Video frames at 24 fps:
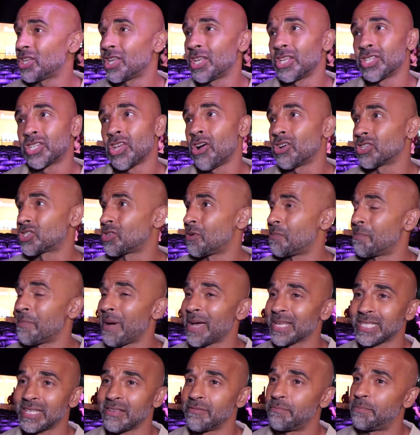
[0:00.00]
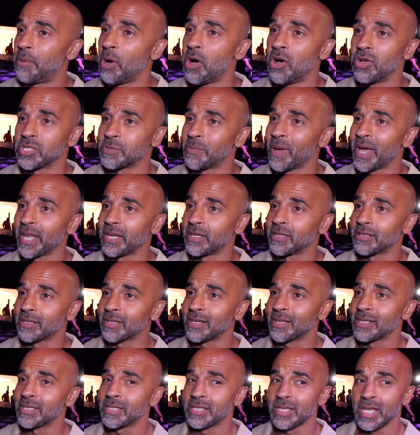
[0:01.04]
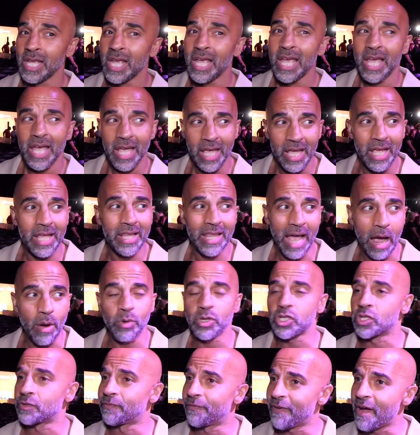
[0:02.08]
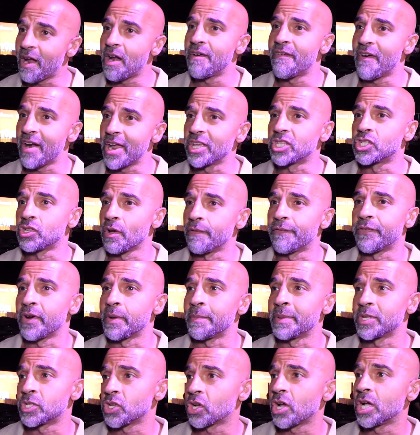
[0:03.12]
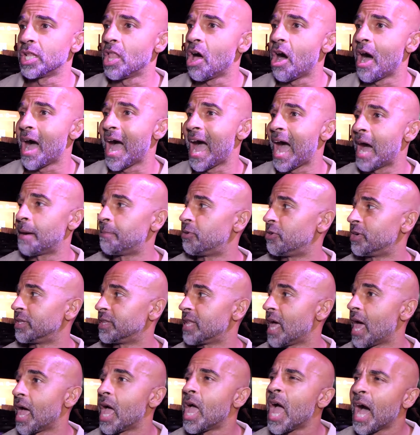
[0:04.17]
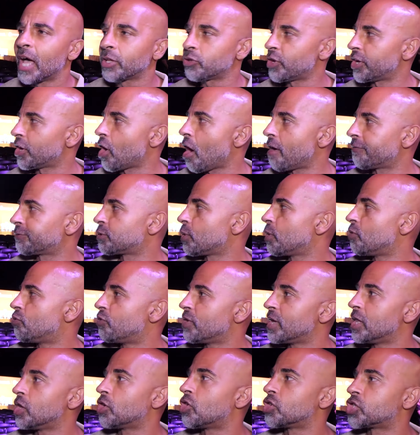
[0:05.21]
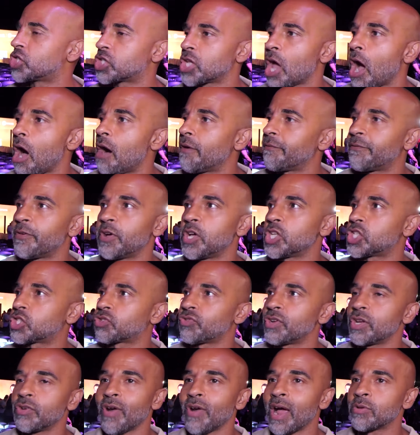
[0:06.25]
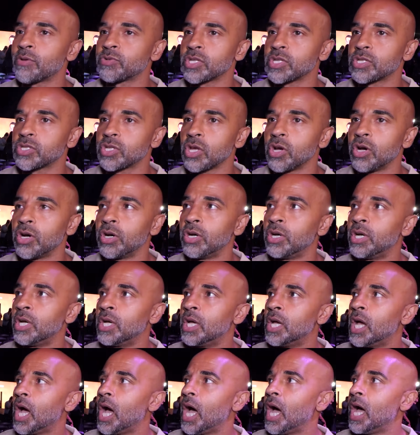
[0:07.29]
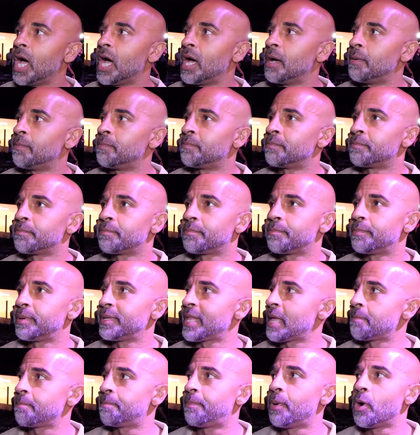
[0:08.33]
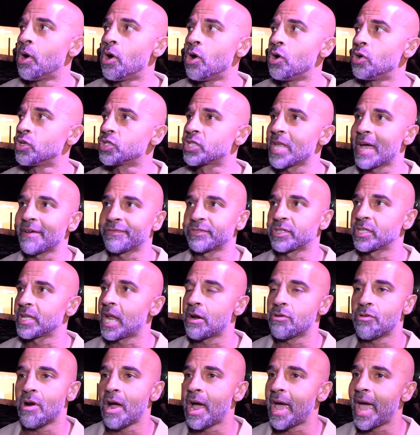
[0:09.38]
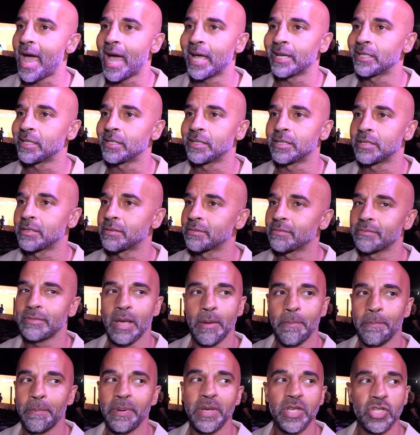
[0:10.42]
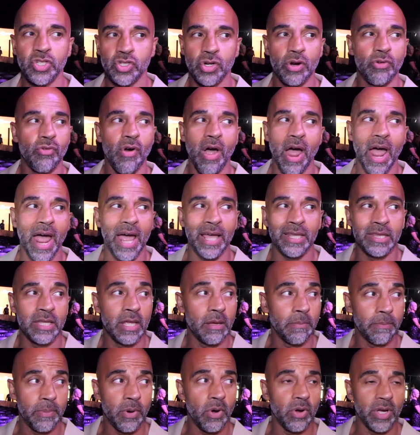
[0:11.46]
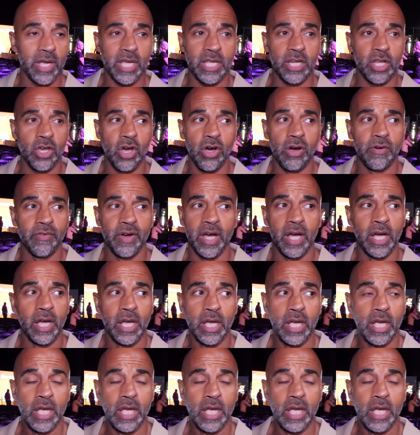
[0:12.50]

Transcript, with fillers: has got some massive balls, man, because that was very, very tough for him. He took a lot of hammering there. I thought he got off to a really good start, first three rounds or so. Um, but then Pauls, after that right hand, that Picha right hand that put Heaney over,